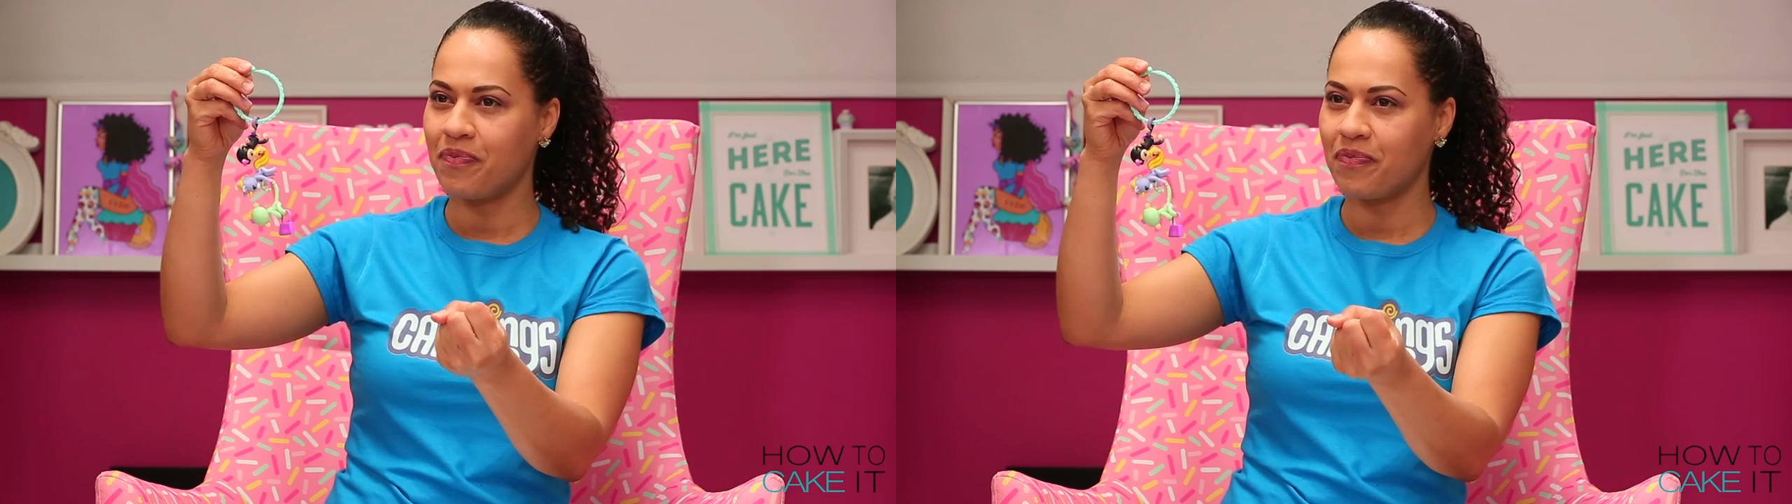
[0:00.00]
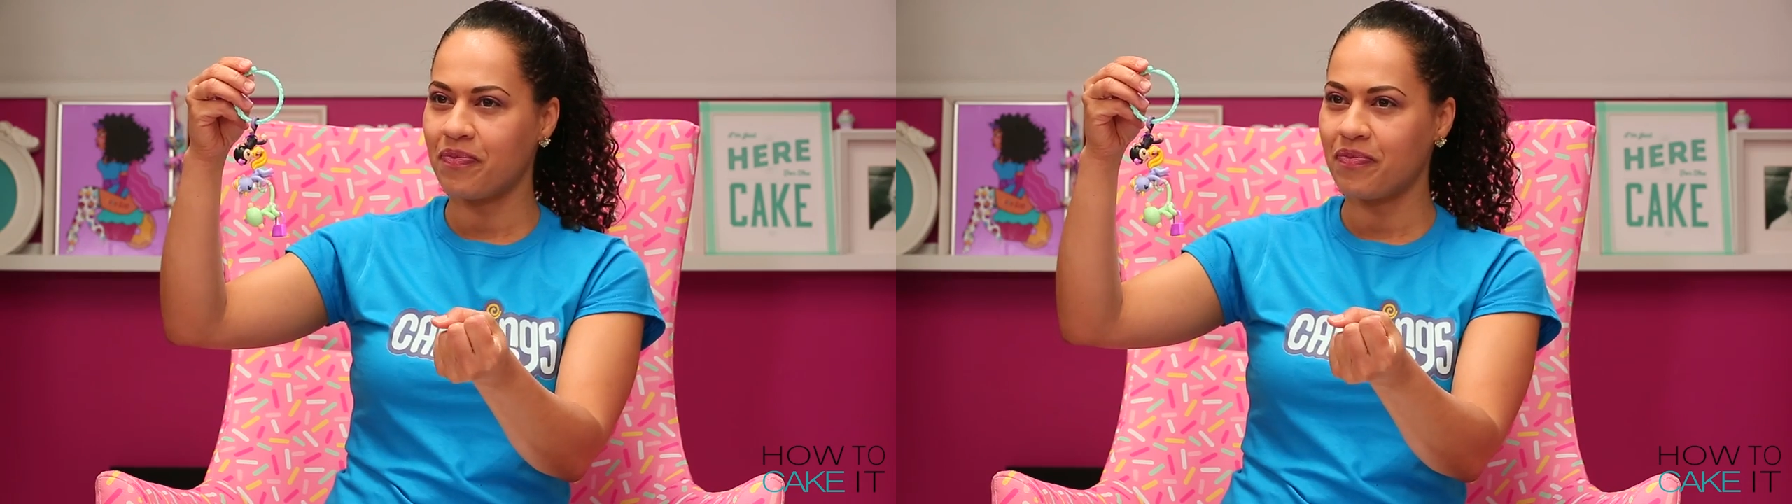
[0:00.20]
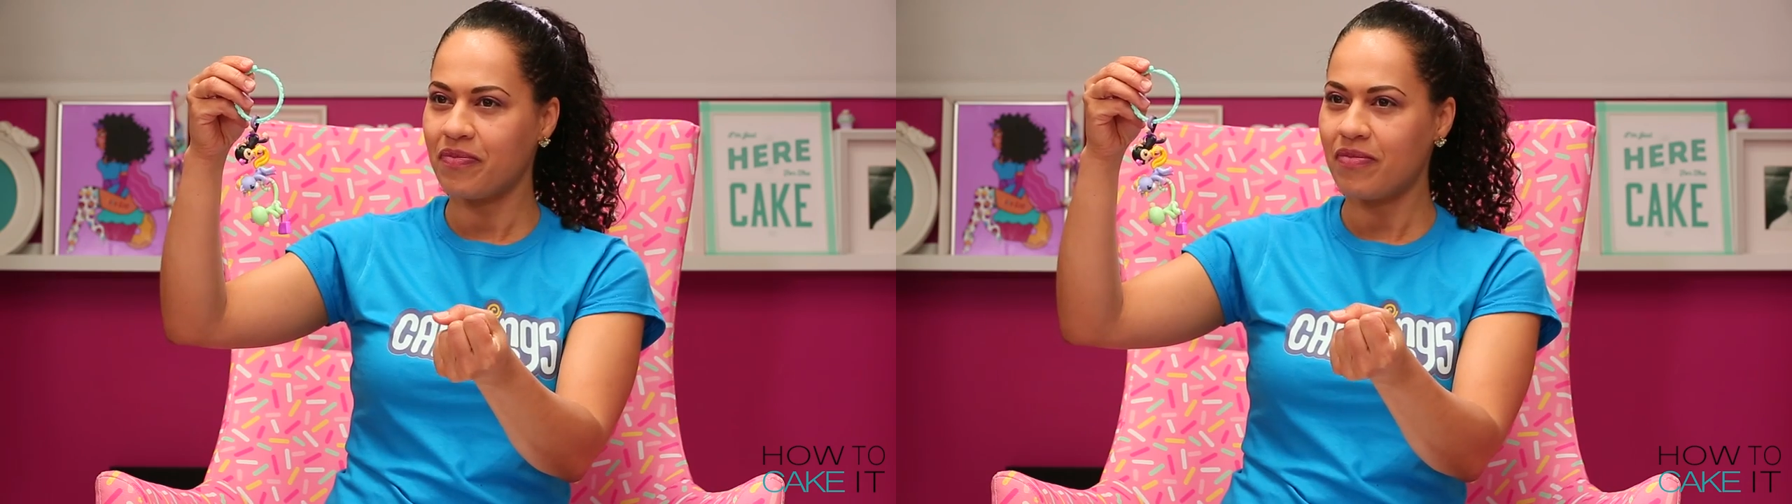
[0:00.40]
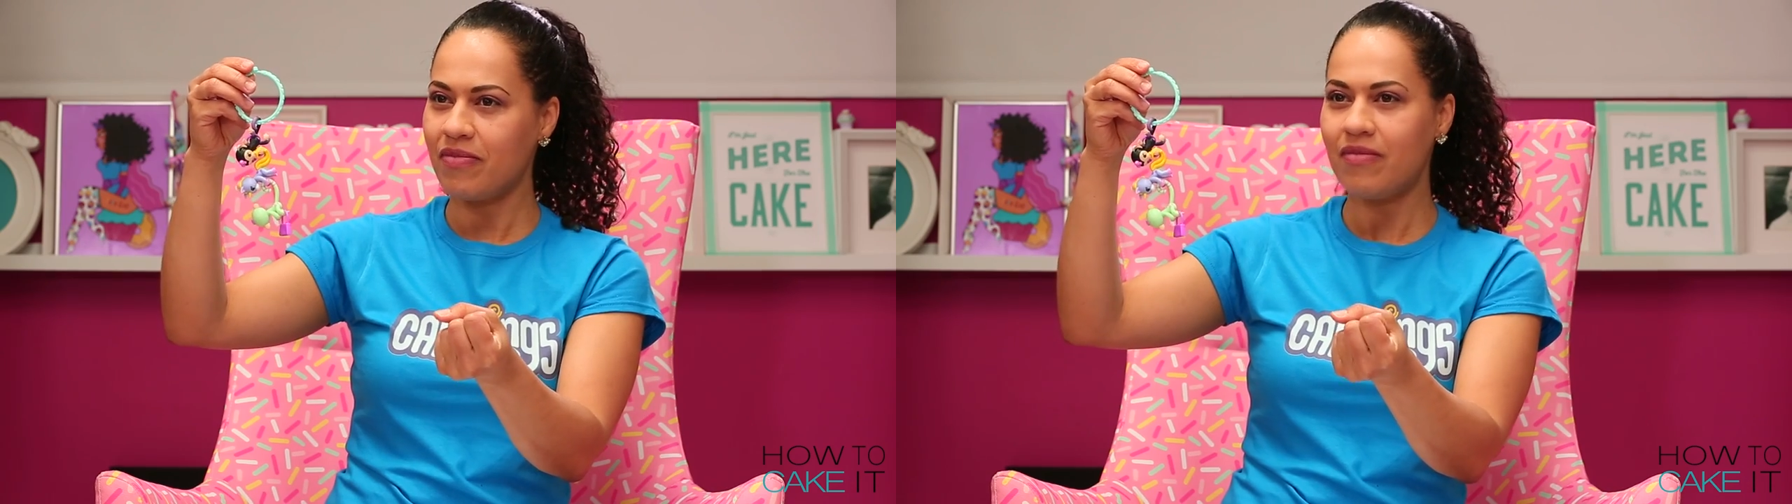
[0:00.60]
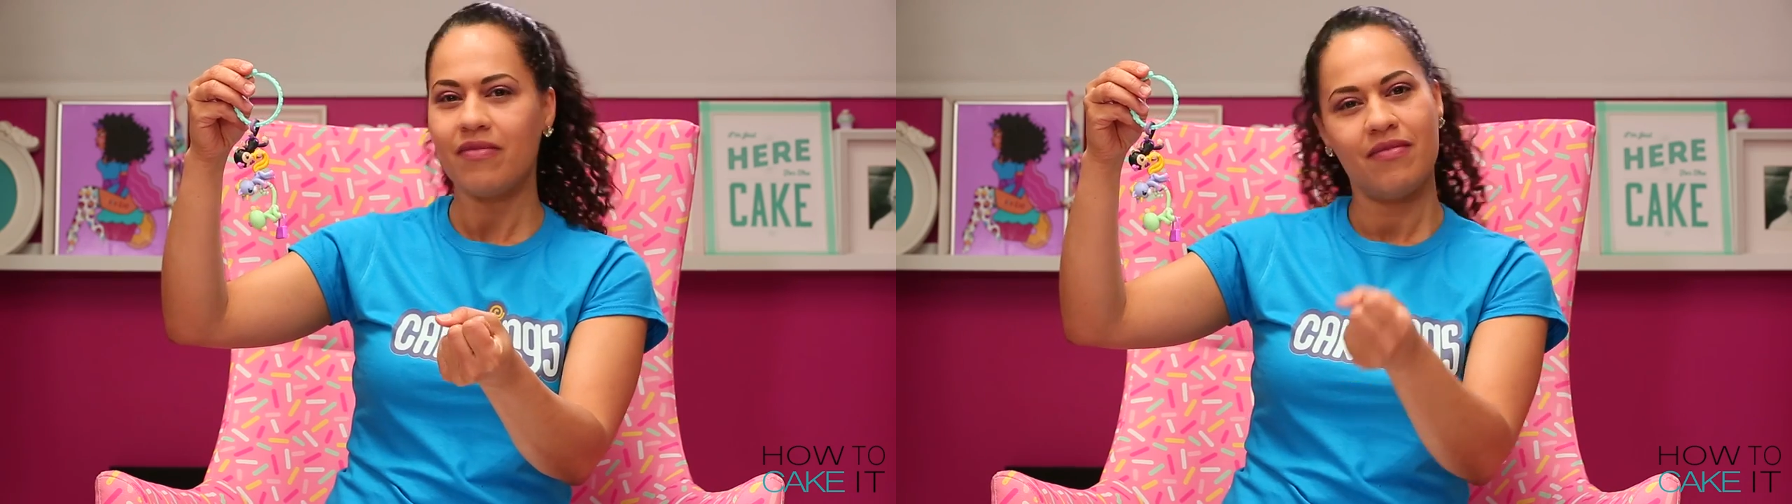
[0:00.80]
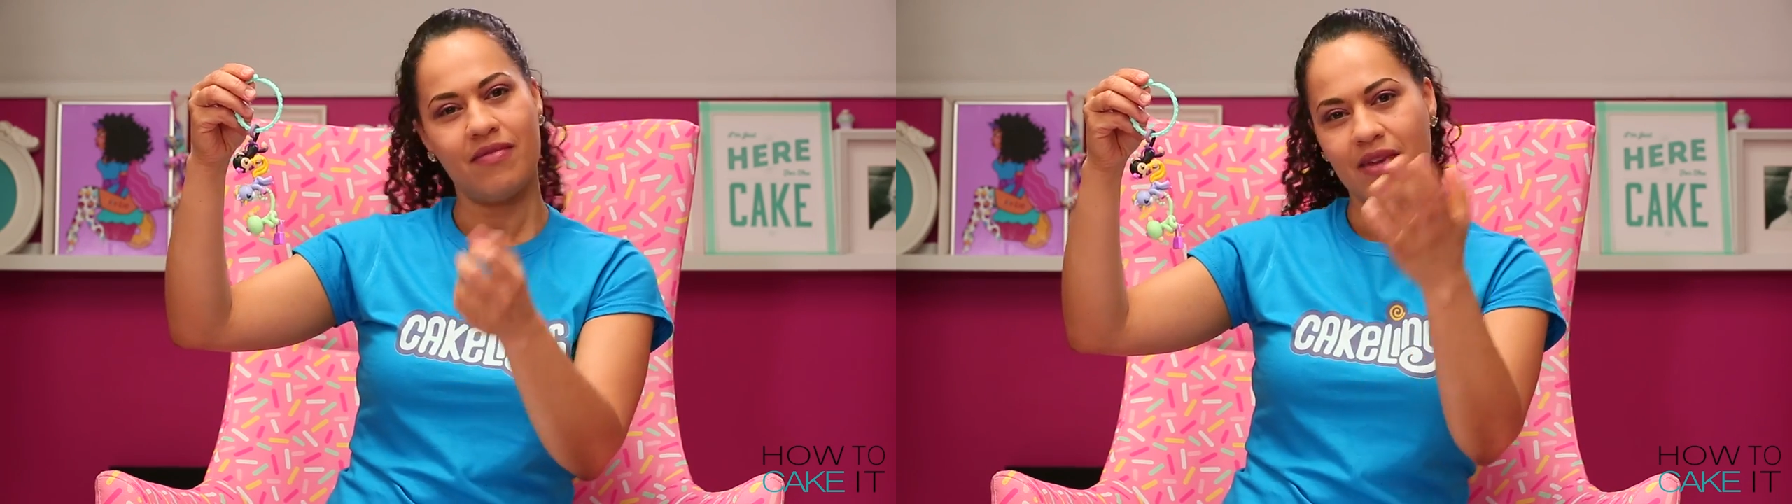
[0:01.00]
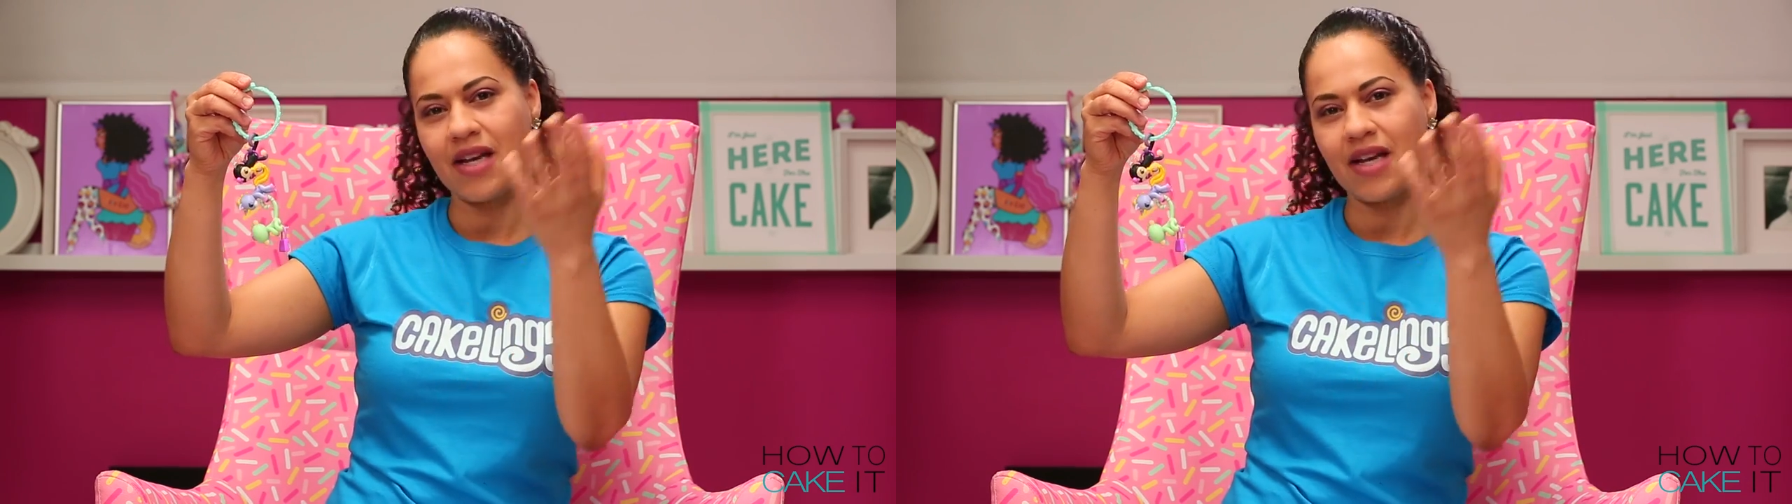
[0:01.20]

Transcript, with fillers: that song twice?